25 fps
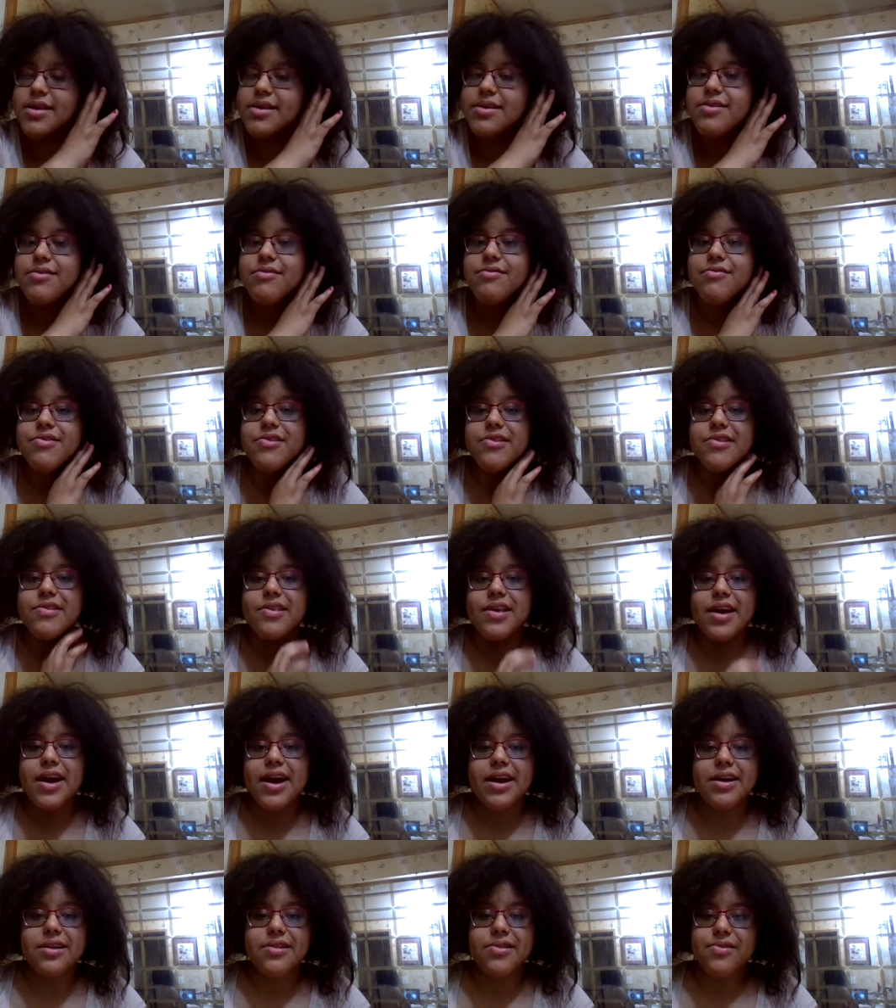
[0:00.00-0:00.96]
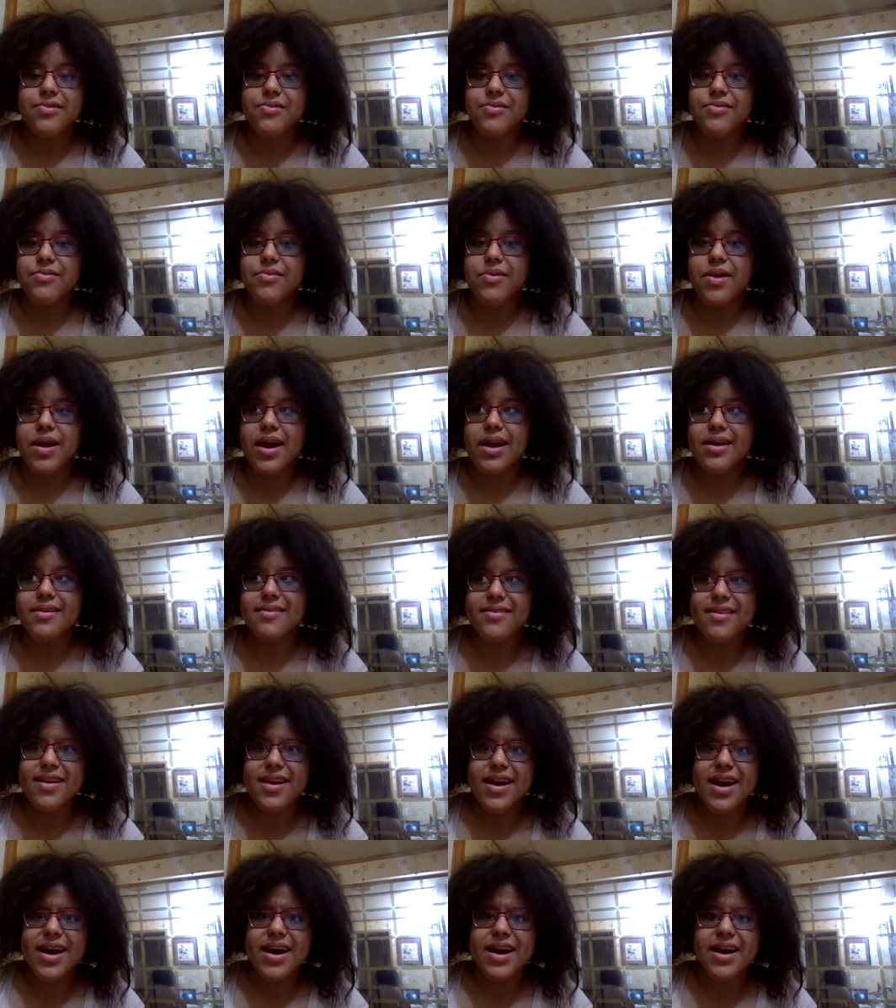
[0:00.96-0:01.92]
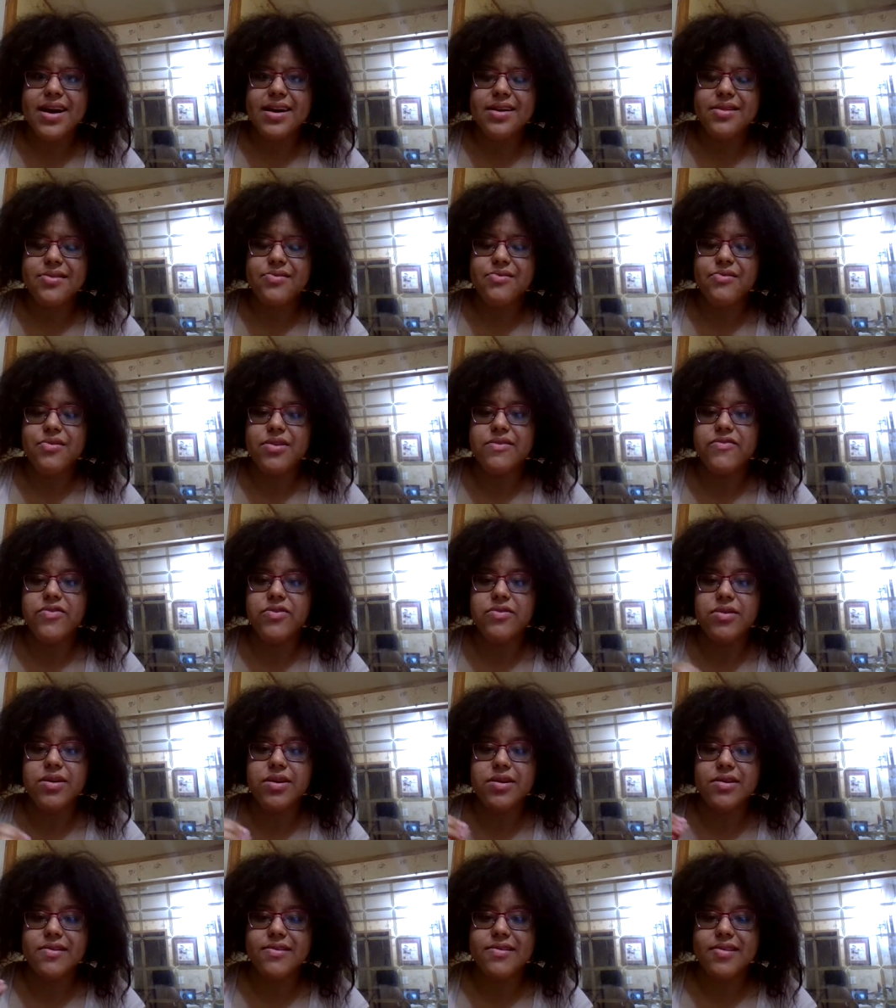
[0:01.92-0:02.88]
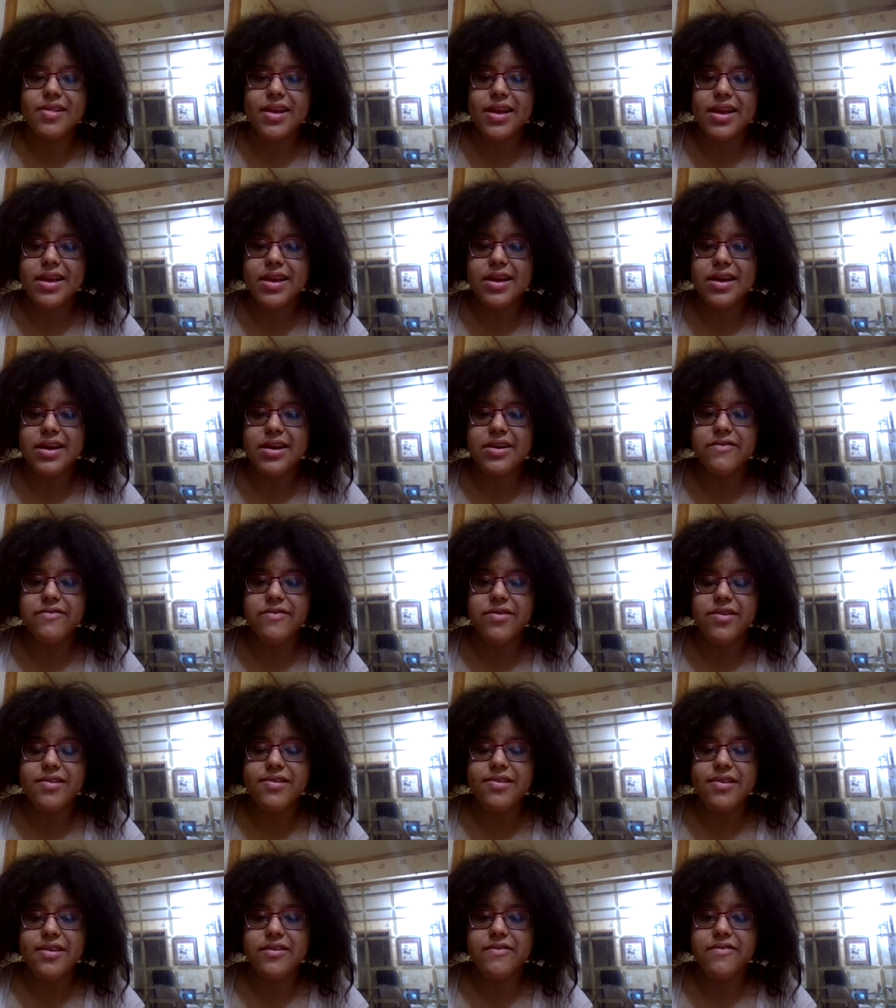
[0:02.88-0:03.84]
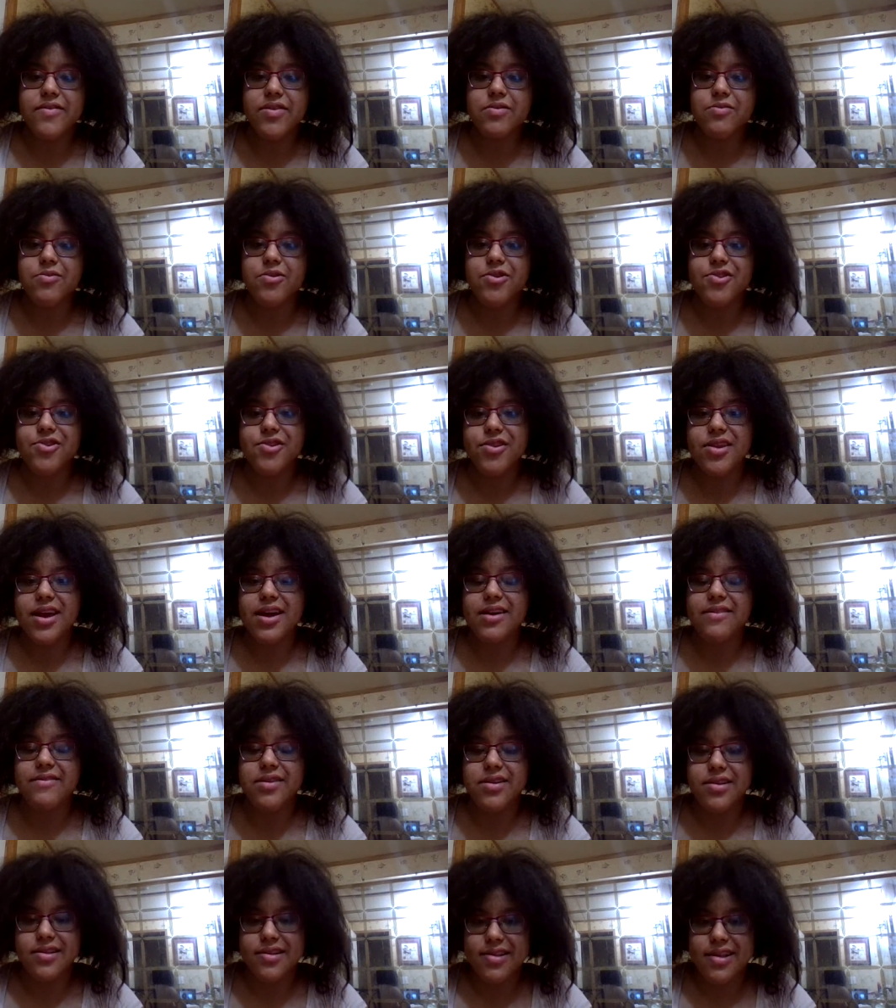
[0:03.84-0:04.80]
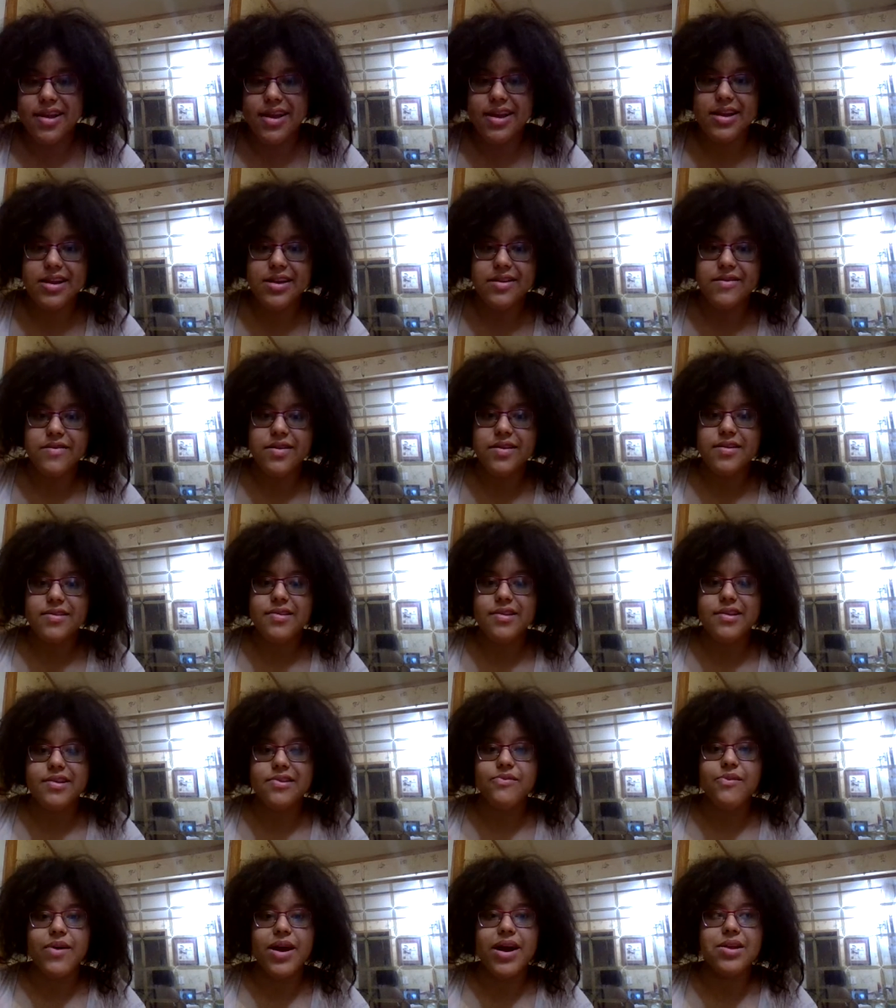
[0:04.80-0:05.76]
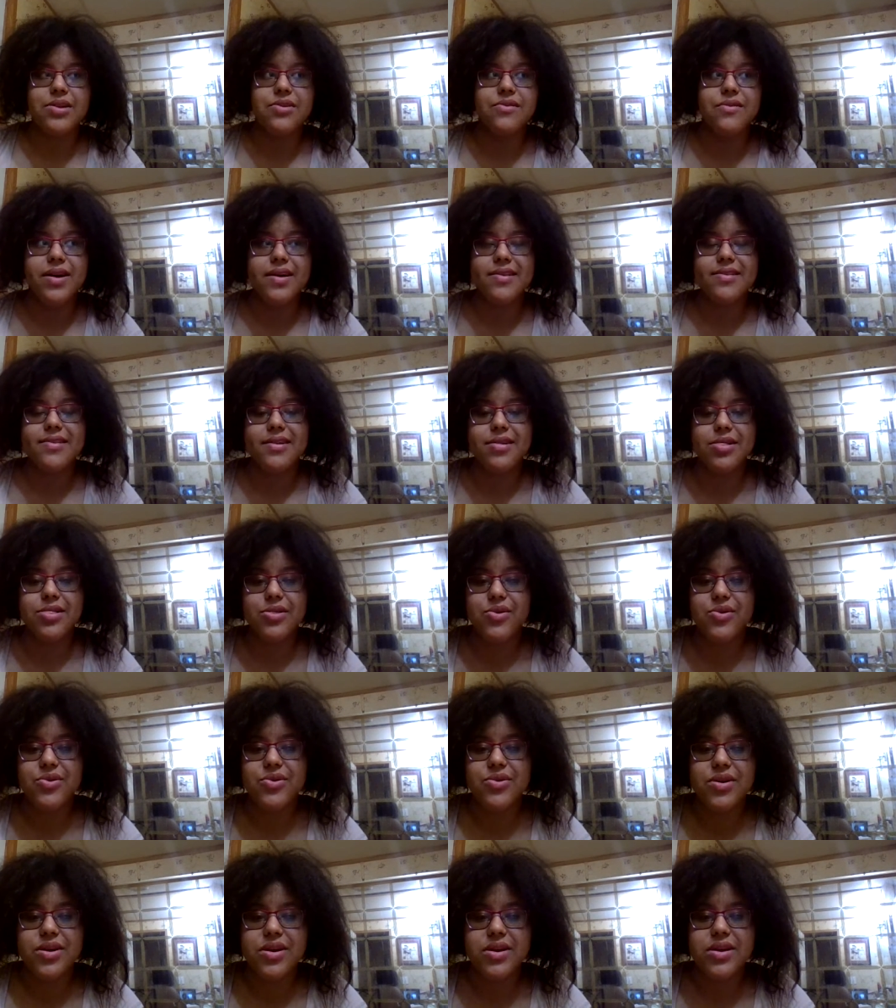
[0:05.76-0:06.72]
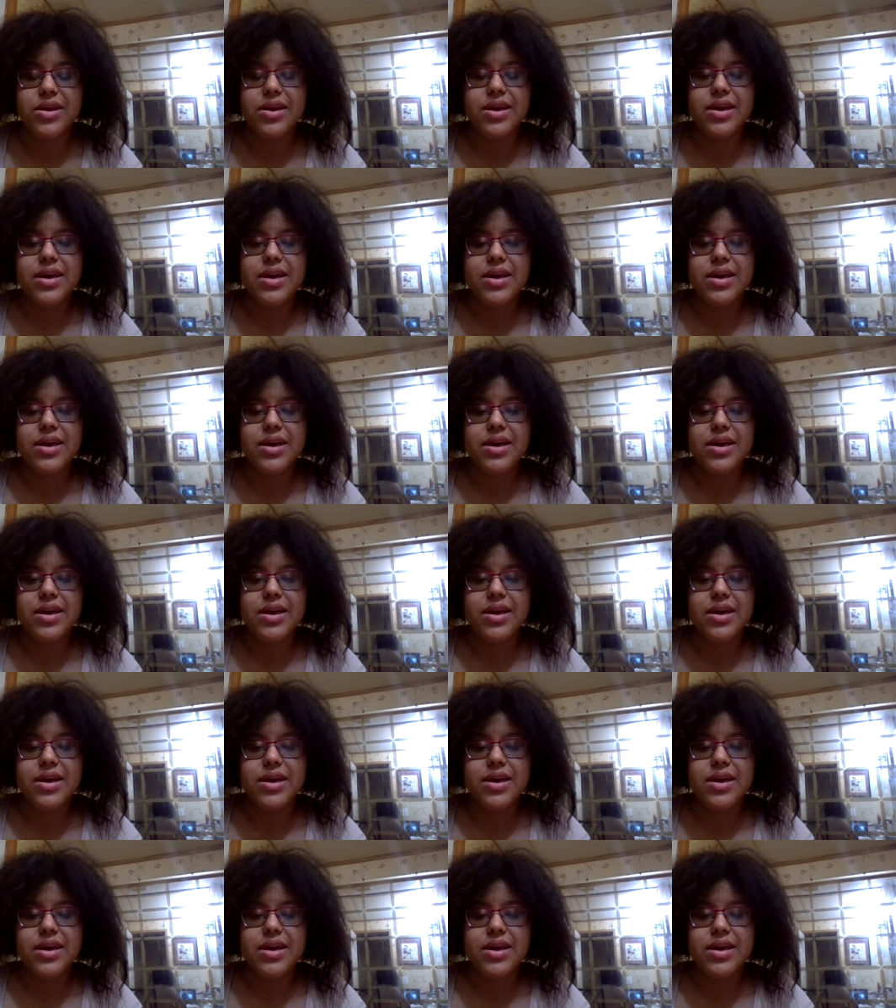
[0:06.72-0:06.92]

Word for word: you just got to ask God to give you understanding of this. If He wants you to have understanding of this, that's what I do. I said, Lord,